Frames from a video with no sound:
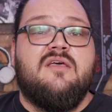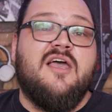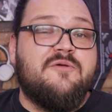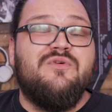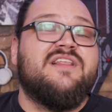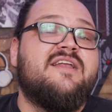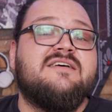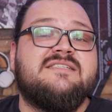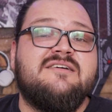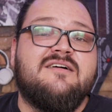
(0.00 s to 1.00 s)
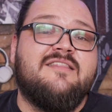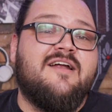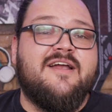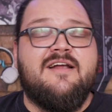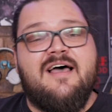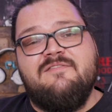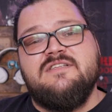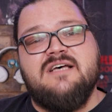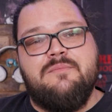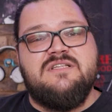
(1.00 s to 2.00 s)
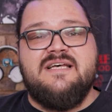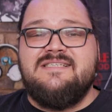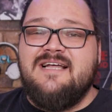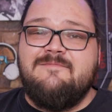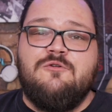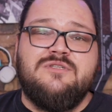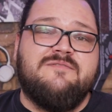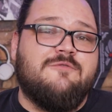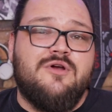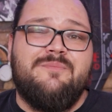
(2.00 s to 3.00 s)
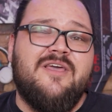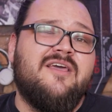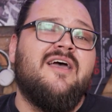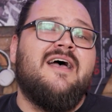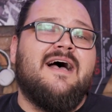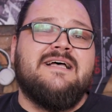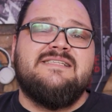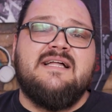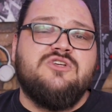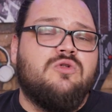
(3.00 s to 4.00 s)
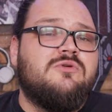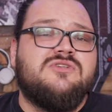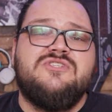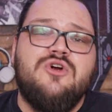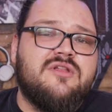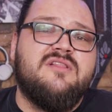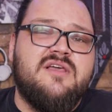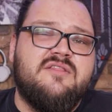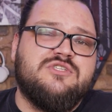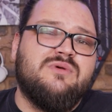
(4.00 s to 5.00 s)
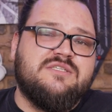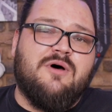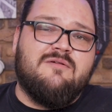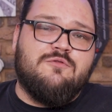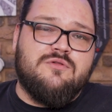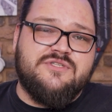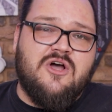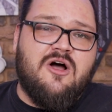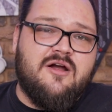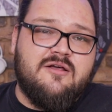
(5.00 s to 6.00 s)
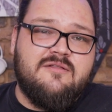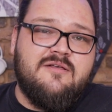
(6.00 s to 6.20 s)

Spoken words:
It really does suck that I didn't have the time to test at 1440p, as that's almost certainly the sweet spot for this card.